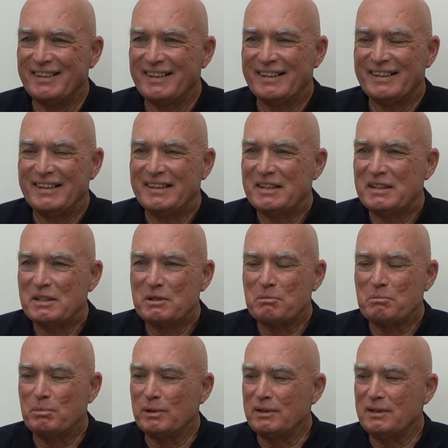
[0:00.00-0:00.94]
Right.
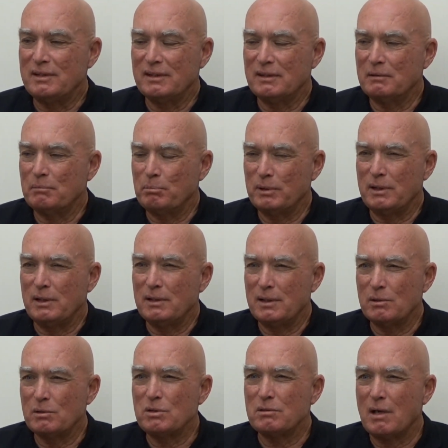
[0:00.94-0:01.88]
But, uh, but
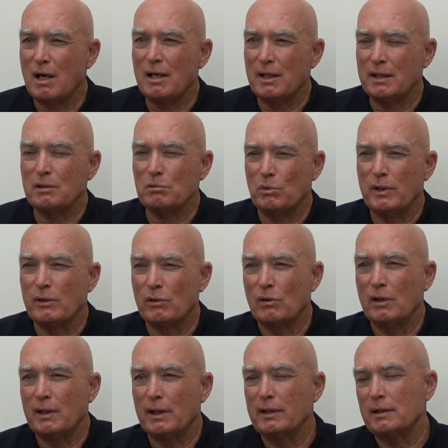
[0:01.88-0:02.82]
there was a lot of that that went
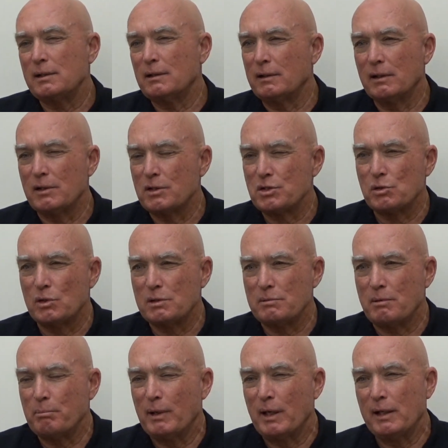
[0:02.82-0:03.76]
on. I can tell you other stories
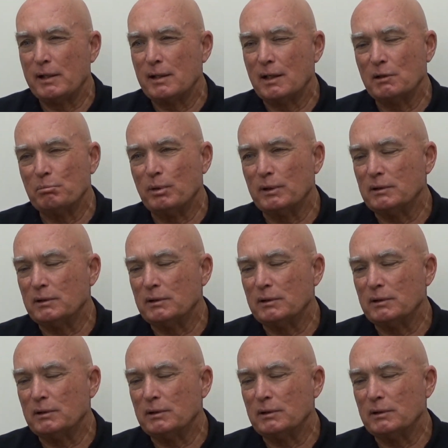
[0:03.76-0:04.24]
about body count.